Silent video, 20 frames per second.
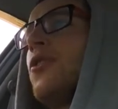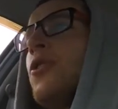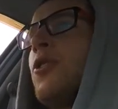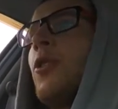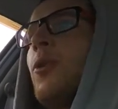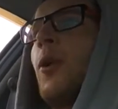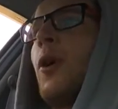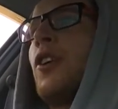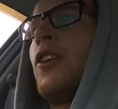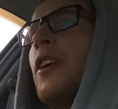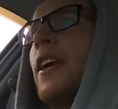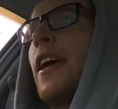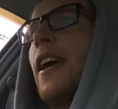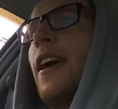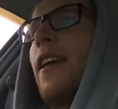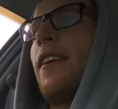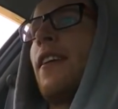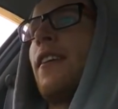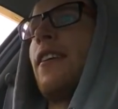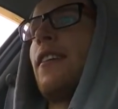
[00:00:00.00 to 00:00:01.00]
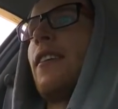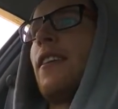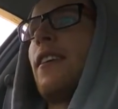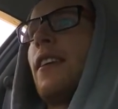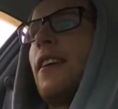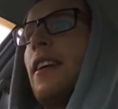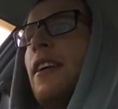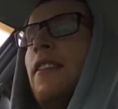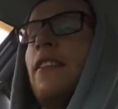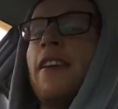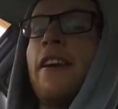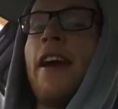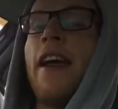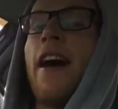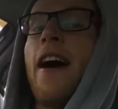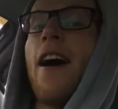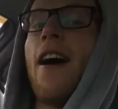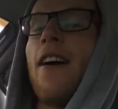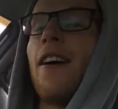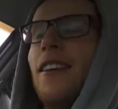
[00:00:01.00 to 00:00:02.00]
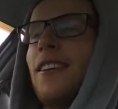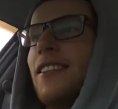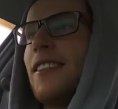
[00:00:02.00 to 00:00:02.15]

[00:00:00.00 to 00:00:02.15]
do what you can in the now.